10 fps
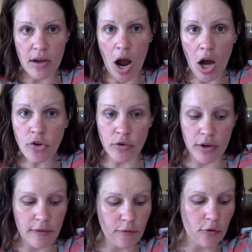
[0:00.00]

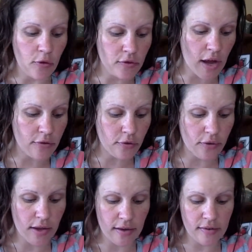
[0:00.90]
hungry for those other
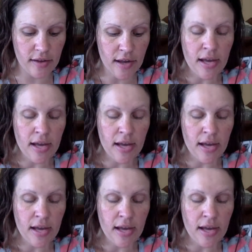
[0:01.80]
things.